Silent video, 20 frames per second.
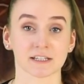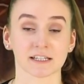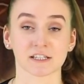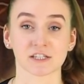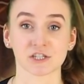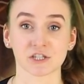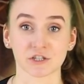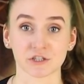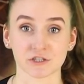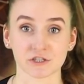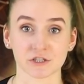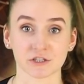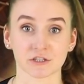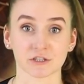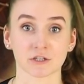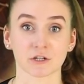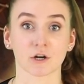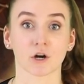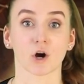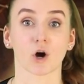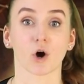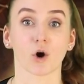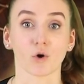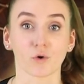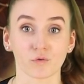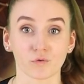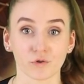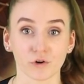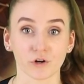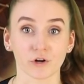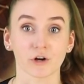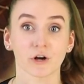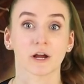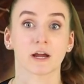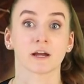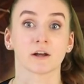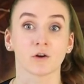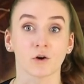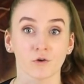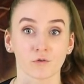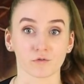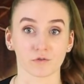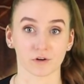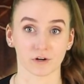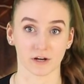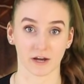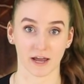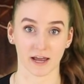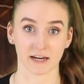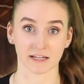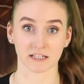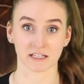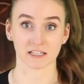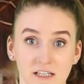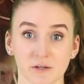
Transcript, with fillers: it's your turn, over and over again.